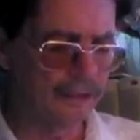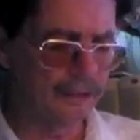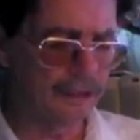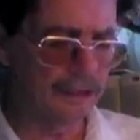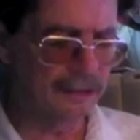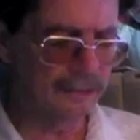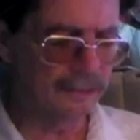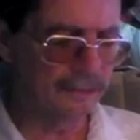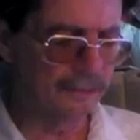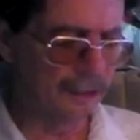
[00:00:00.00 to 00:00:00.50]

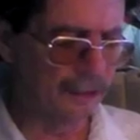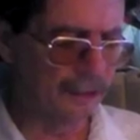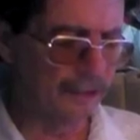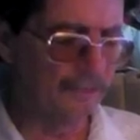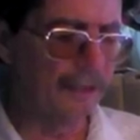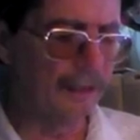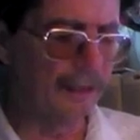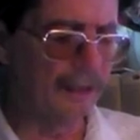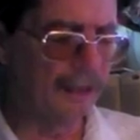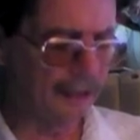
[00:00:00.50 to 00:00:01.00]
sense of
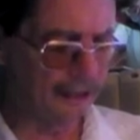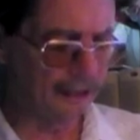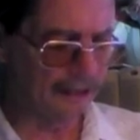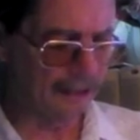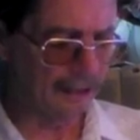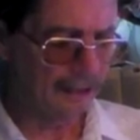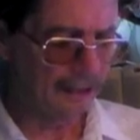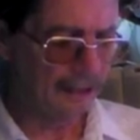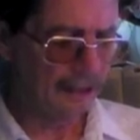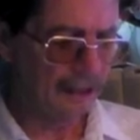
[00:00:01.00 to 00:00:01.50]
well-being
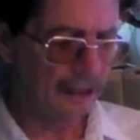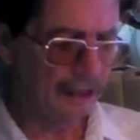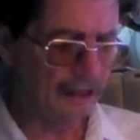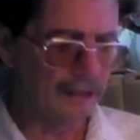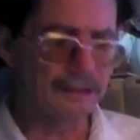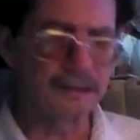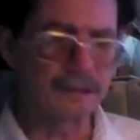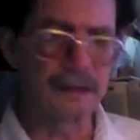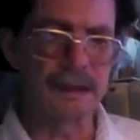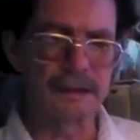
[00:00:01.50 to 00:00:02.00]
and
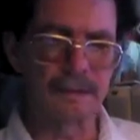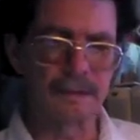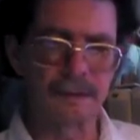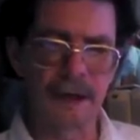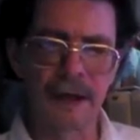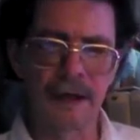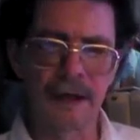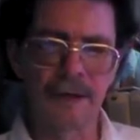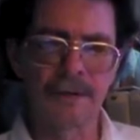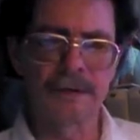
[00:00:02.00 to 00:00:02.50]
a sense of
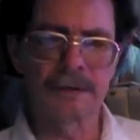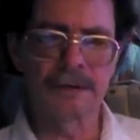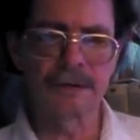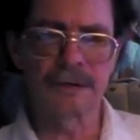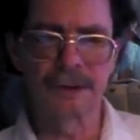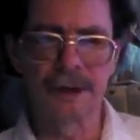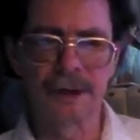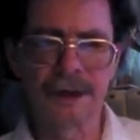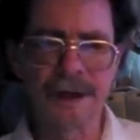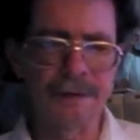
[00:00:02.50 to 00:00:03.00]
health and
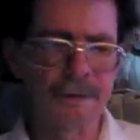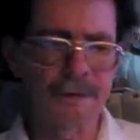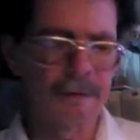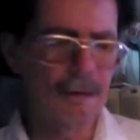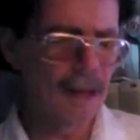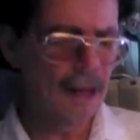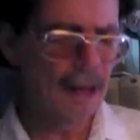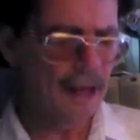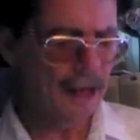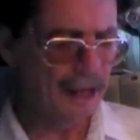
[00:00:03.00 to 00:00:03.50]

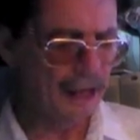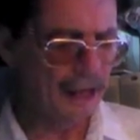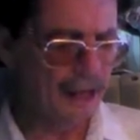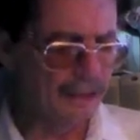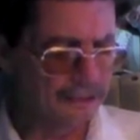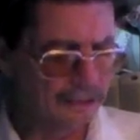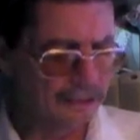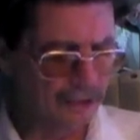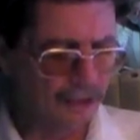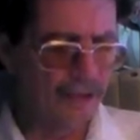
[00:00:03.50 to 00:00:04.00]
strength.
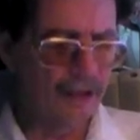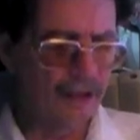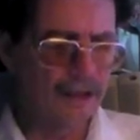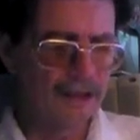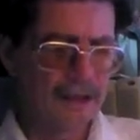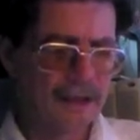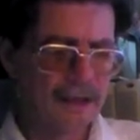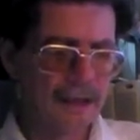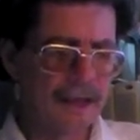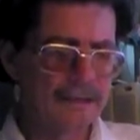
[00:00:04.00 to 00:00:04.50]
And so
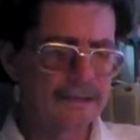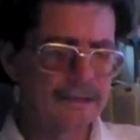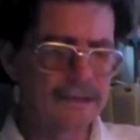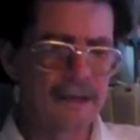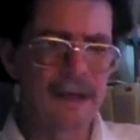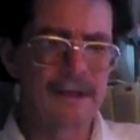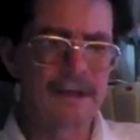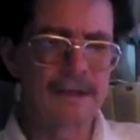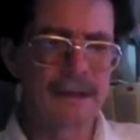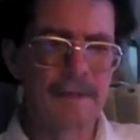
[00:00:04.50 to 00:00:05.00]
it's
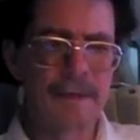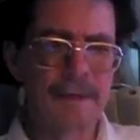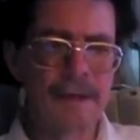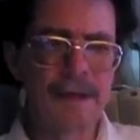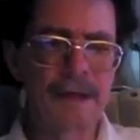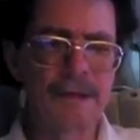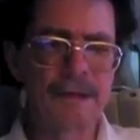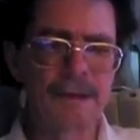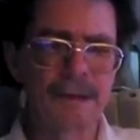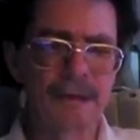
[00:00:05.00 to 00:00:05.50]

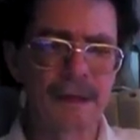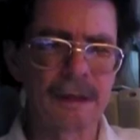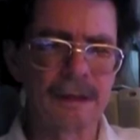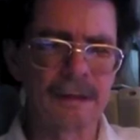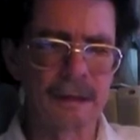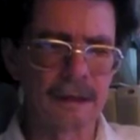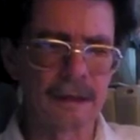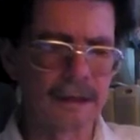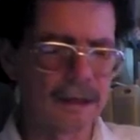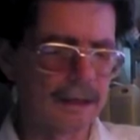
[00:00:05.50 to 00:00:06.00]
something that you
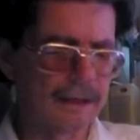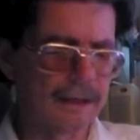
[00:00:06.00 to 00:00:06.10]
can